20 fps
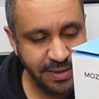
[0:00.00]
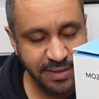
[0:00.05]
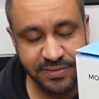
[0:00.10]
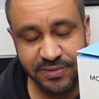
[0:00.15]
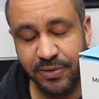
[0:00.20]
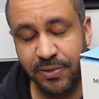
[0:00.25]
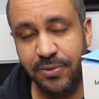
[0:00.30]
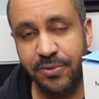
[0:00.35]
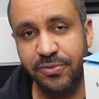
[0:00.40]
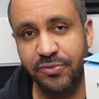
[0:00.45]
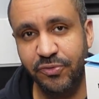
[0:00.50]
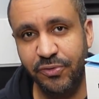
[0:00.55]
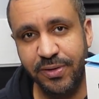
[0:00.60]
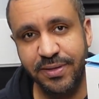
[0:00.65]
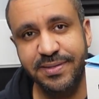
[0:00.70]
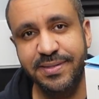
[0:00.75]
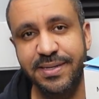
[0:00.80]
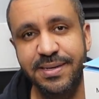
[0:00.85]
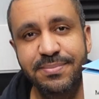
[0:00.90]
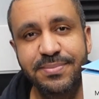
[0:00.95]
So
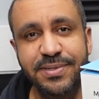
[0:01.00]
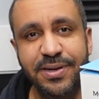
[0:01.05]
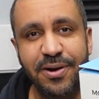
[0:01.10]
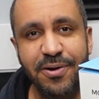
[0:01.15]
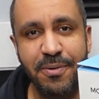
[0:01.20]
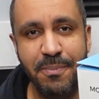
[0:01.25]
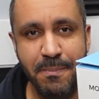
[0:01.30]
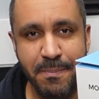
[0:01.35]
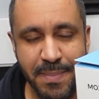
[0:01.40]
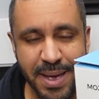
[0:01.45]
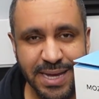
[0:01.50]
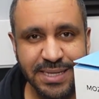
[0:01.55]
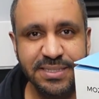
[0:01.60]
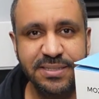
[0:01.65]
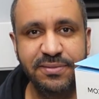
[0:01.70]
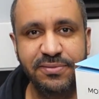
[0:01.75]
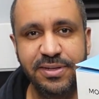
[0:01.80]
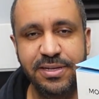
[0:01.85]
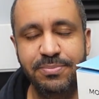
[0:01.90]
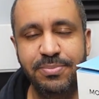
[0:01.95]
truck sims are
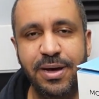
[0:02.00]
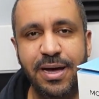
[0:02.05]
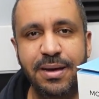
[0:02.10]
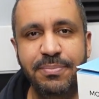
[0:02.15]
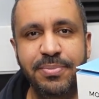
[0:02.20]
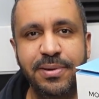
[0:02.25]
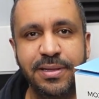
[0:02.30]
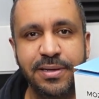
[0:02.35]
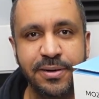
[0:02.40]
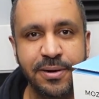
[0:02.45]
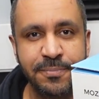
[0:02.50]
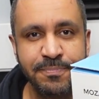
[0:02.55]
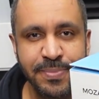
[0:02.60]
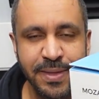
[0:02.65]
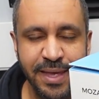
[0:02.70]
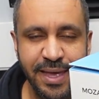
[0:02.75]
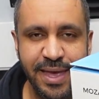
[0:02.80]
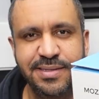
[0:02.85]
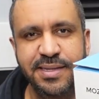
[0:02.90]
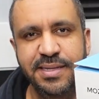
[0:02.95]
massively popular.
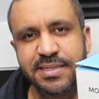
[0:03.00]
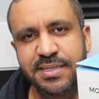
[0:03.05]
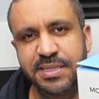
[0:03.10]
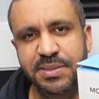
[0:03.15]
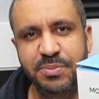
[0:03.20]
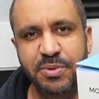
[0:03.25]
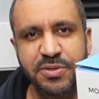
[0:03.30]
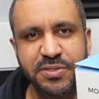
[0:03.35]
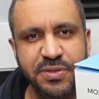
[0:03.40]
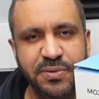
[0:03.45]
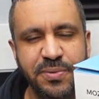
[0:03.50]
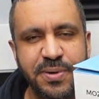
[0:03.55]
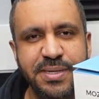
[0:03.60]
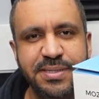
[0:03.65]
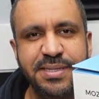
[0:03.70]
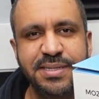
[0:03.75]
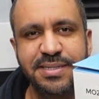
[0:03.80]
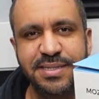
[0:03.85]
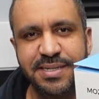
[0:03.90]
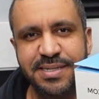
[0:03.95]
So this is Moza
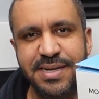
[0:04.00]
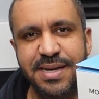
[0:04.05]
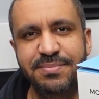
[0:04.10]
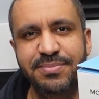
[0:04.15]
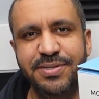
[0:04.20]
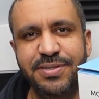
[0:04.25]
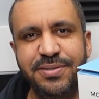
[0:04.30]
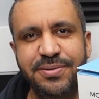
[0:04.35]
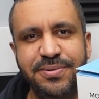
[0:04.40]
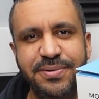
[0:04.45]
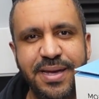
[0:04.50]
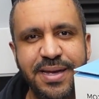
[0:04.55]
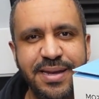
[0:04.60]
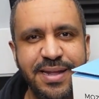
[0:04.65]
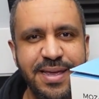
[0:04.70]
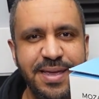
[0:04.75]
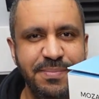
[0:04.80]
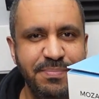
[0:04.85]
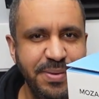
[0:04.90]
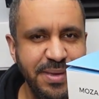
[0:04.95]
Racing's attempt to get
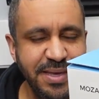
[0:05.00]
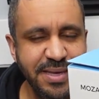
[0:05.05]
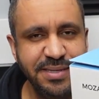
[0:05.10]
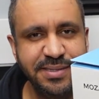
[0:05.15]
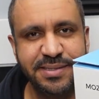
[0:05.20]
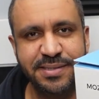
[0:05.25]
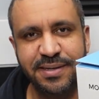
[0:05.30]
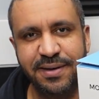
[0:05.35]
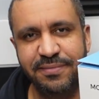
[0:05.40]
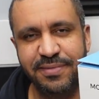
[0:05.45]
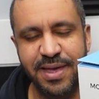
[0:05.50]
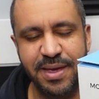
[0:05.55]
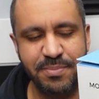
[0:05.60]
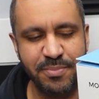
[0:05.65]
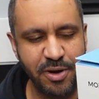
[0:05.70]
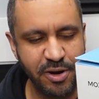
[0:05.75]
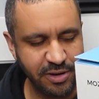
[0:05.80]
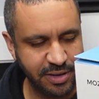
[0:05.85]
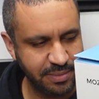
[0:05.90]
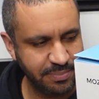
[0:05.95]
a piece of that
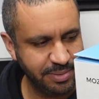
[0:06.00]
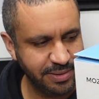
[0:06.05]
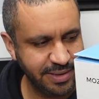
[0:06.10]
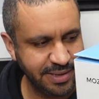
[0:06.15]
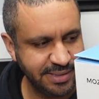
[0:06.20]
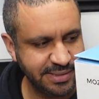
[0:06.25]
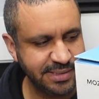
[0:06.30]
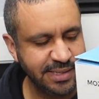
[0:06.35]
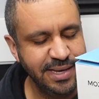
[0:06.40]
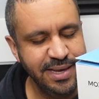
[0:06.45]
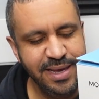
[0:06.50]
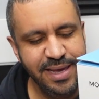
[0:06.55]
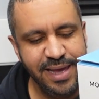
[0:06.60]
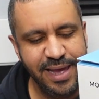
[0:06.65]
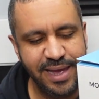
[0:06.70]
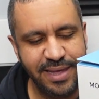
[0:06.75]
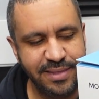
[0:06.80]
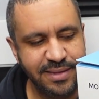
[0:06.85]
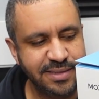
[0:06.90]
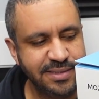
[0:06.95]
marketplace.
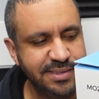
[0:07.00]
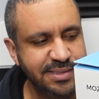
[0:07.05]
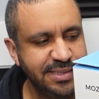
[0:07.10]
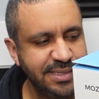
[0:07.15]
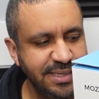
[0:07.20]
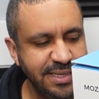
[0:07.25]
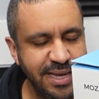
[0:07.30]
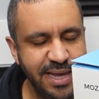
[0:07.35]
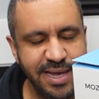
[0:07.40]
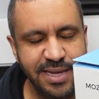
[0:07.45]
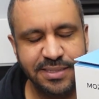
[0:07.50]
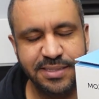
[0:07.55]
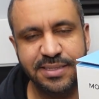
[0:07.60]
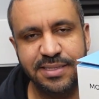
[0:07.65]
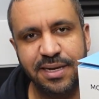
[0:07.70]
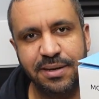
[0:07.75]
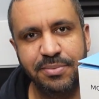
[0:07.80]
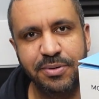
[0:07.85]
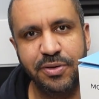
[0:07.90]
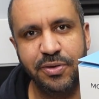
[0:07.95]
And this
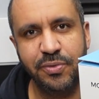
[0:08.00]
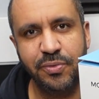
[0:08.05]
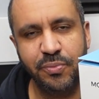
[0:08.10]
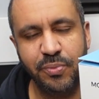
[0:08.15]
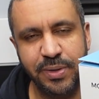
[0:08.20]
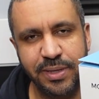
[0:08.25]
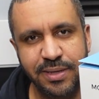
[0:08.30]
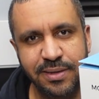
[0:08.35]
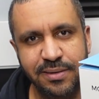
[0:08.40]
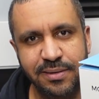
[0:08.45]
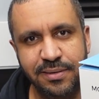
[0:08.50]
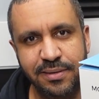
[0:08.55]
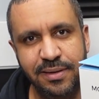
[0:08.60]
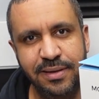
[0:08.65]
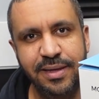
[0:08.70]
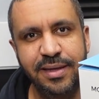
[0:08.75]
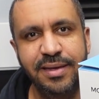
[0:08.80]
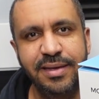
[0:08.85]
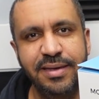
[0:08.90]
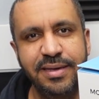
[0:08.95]
TSW wheel
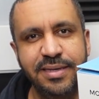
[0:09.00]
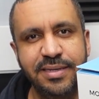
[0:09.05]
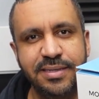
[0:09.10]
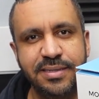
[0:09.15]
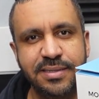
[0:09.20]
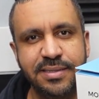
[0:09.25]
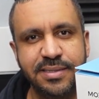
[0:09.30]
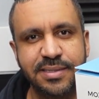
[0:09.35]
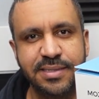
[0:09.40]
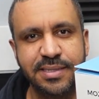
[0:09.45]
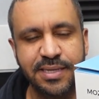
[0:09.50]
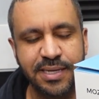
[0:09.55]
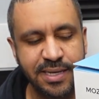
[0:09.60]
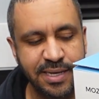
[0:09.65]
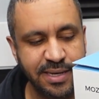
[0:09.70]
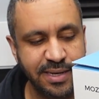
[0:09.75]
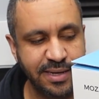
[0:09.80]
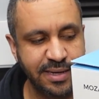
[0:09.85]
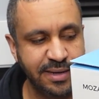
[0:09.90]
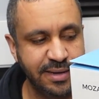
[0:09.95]
is
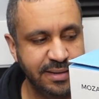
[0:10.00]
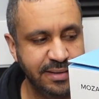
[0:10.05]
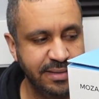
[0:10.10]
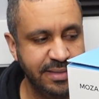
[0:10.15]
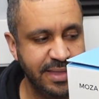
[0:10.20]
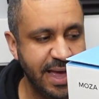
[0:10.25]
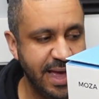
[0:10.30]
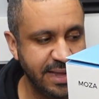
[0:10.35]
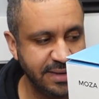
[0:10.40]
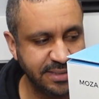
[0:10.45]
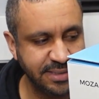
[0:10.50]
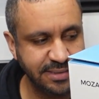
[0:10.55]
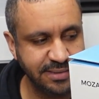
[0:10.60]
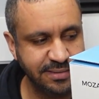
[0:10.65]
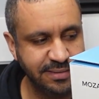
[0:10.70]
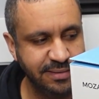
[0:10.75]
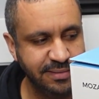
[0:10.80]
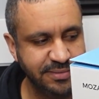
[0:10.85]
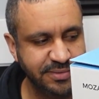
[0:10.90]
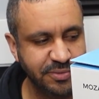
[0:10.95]

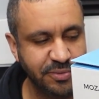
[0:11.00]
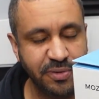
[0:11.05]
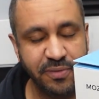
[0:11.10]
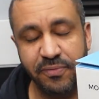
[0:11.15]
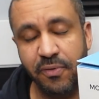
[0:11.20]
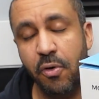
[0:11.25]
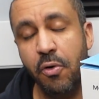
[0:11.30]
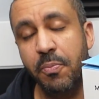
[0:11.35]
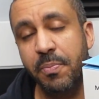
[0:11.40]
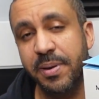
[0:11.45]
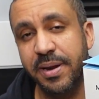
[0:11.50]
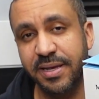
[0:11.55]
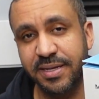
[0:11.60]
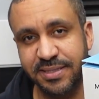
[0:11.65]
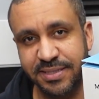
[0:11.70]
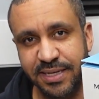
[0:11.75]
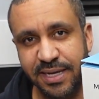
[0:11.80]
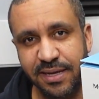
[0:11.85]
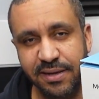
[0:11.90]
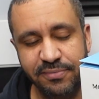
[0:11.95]
that sort of opening
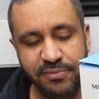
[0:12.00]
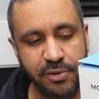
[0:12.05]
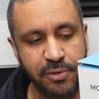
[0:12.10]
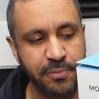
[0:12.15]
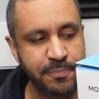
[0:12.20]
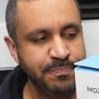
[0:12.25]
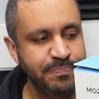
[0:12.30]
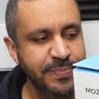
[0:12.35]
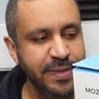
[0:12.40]
salvo.